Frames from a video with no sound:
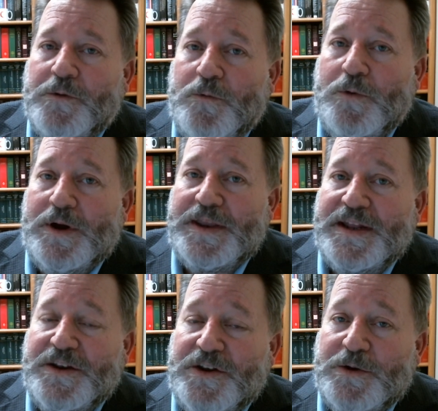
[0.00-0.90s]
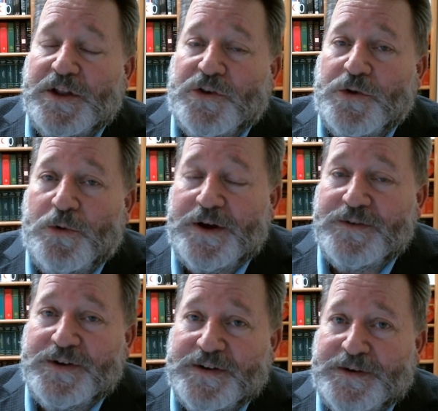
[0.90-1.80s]
what are you going to do with a
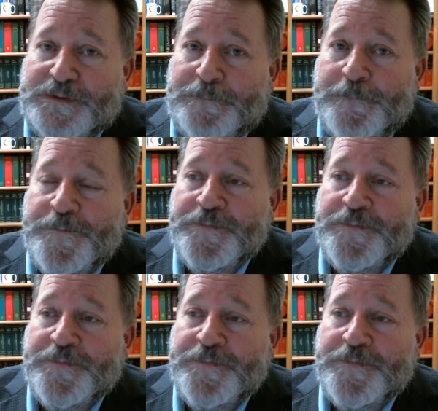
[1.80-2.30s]
12-year-old?